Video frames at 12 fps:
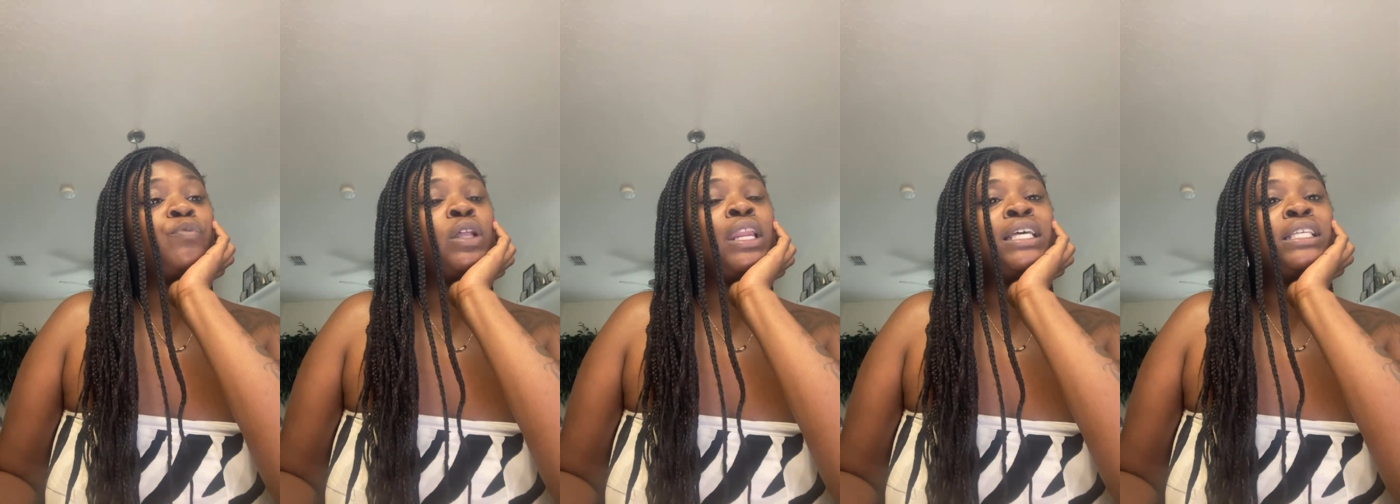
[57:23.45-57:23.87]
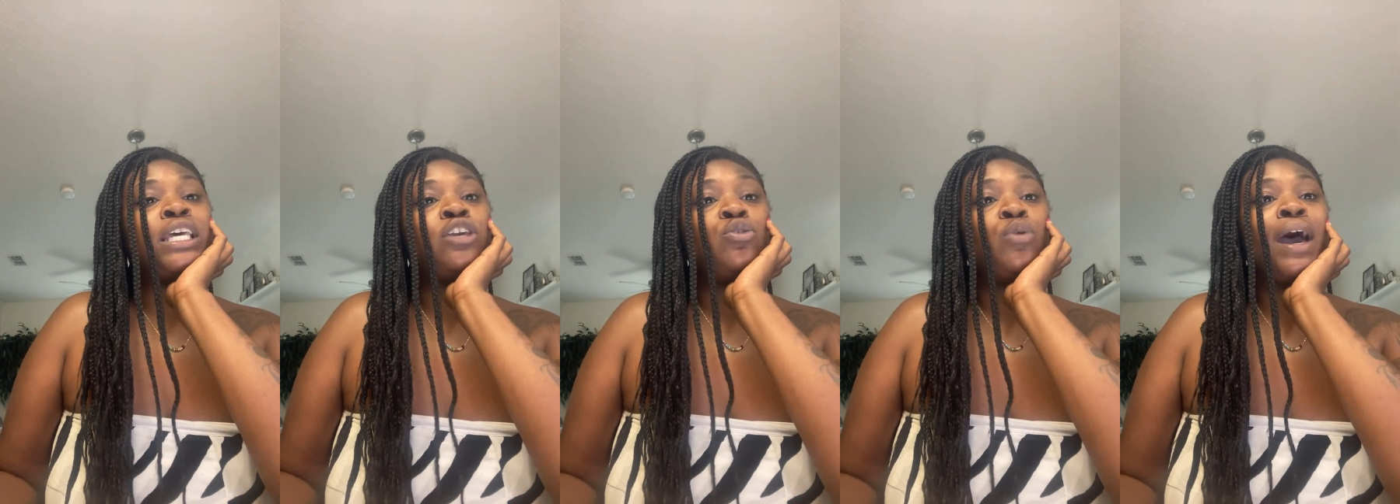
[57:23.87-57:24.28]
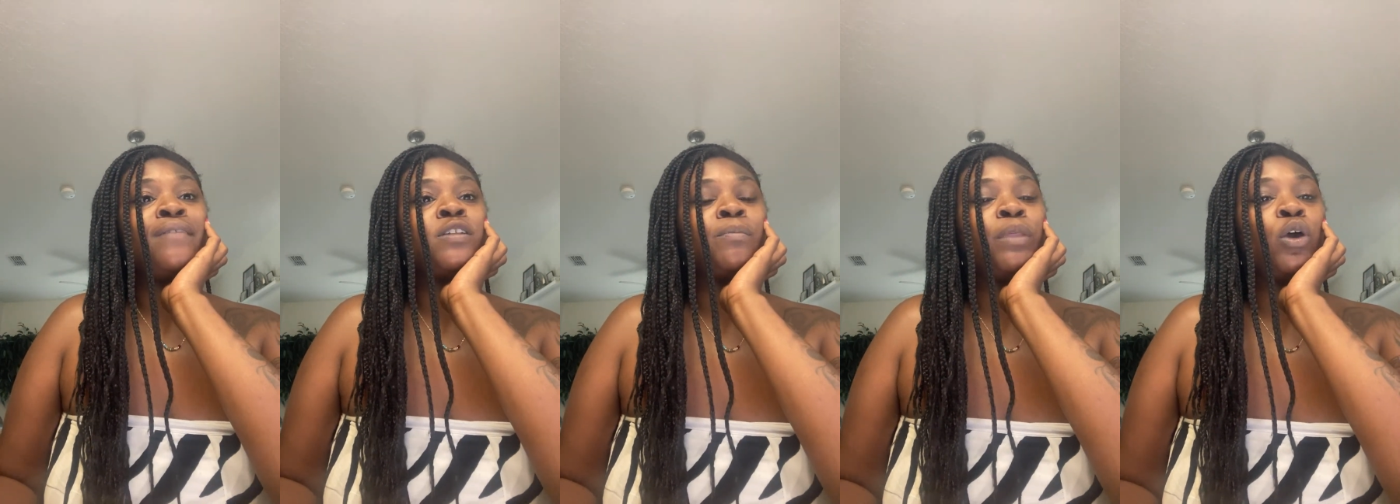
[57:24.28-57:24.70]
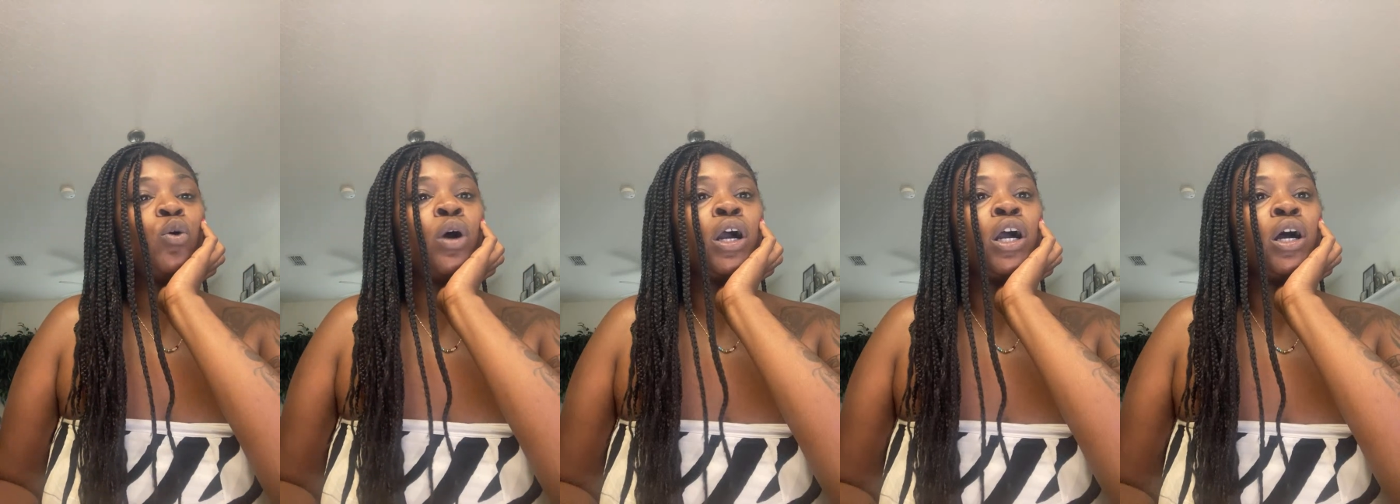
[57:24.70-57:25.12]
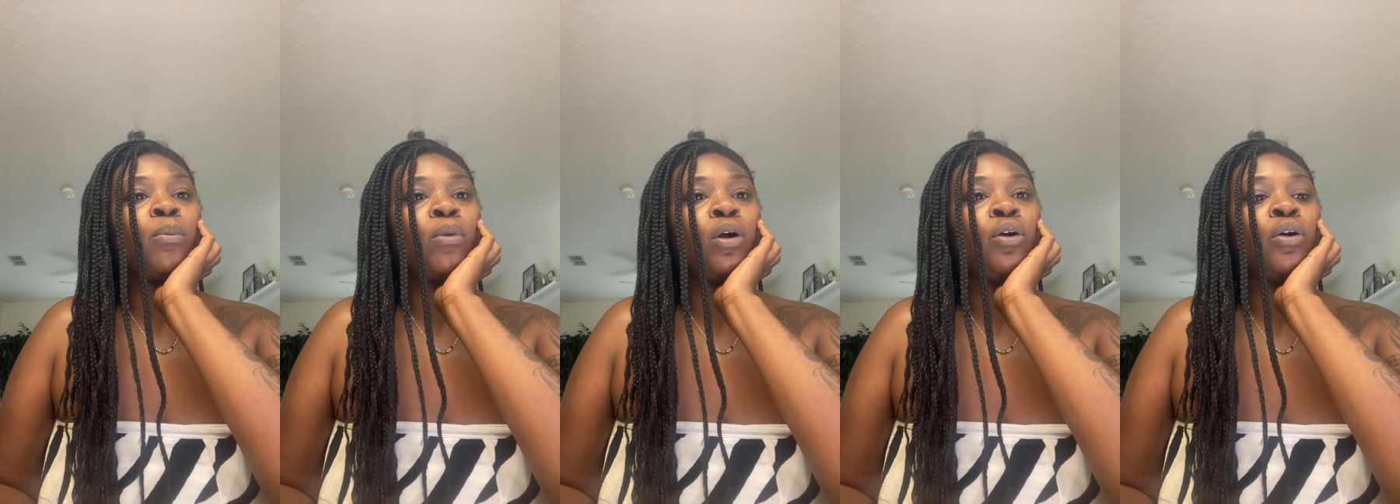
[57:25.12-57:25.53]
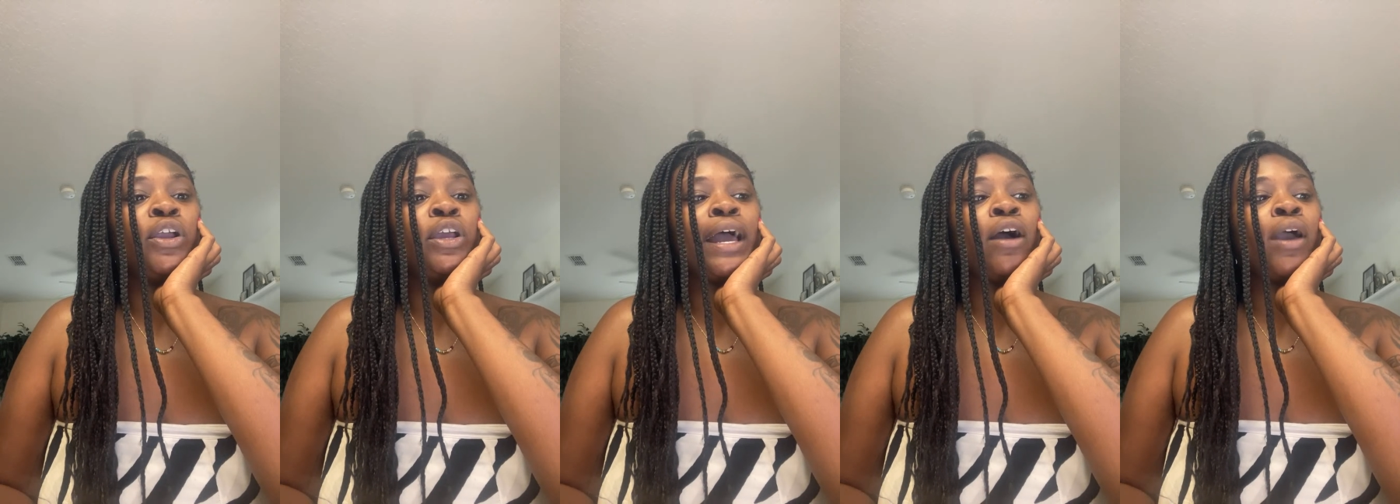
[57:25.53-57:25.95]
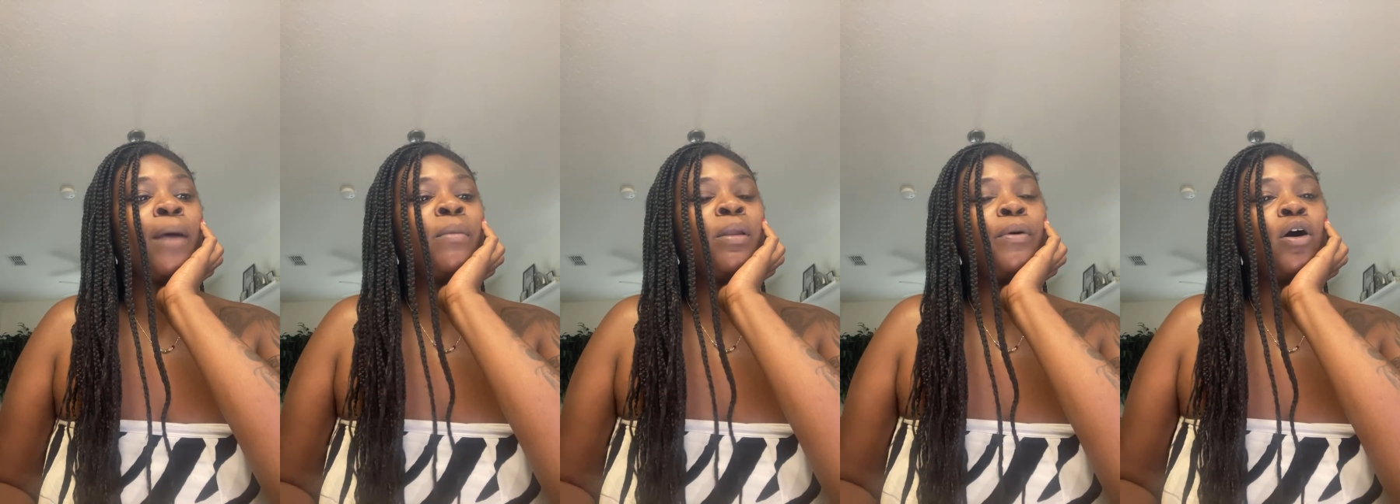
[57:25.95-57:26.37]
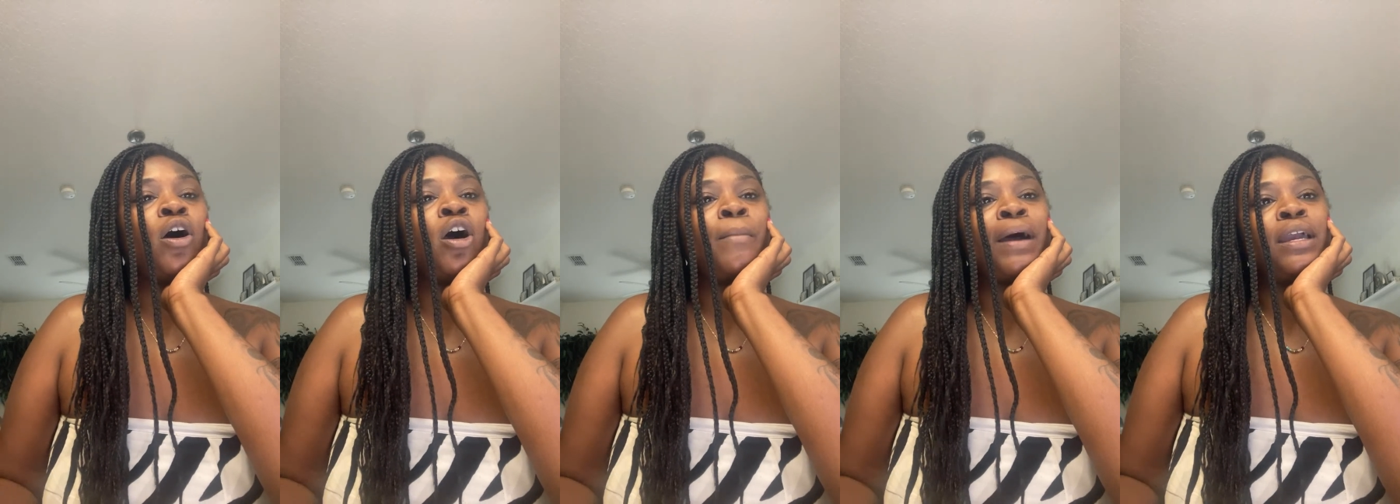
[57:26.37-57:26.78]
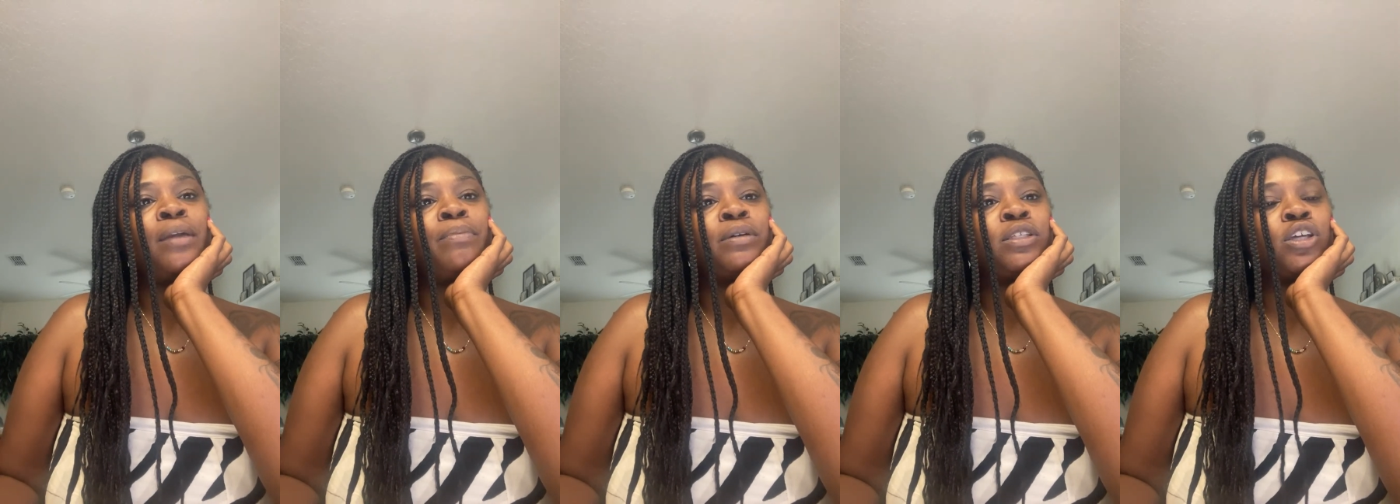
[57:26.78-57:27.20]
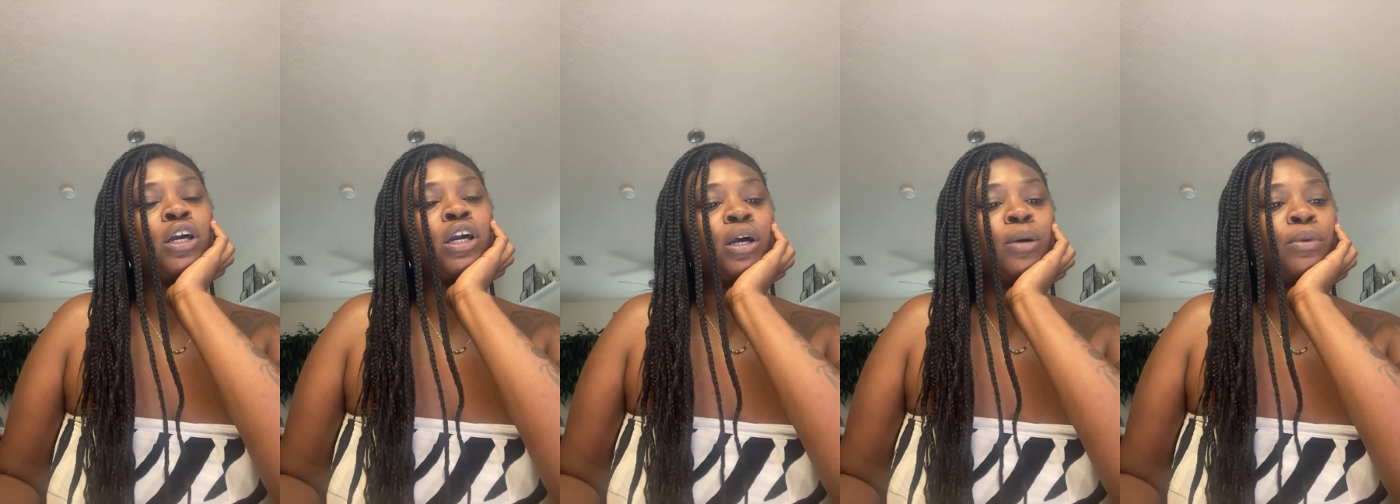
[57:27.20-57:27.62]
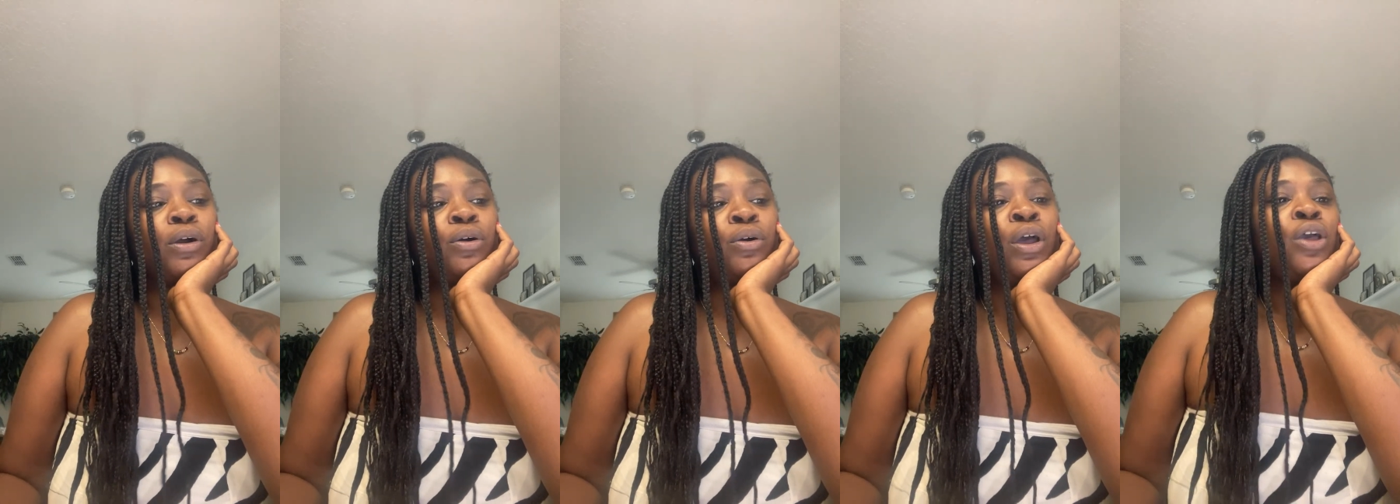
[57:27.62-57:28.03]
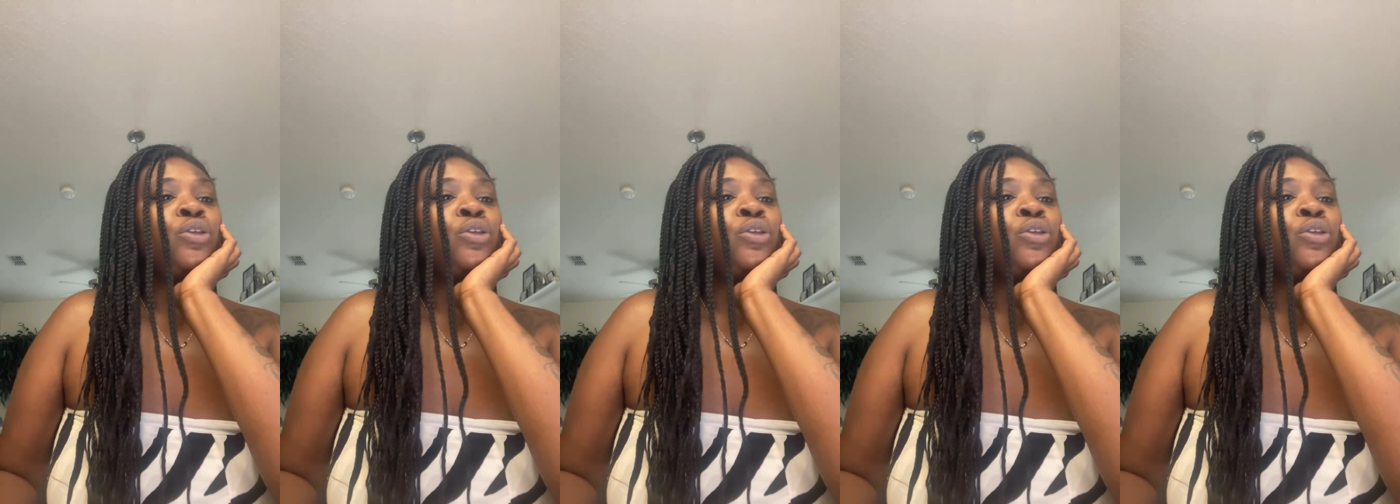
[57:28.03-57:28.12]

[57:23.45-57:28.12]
let's say you have something on Gumroad, or you're like, okay, I'm going to put all my ebooks on Gumroad.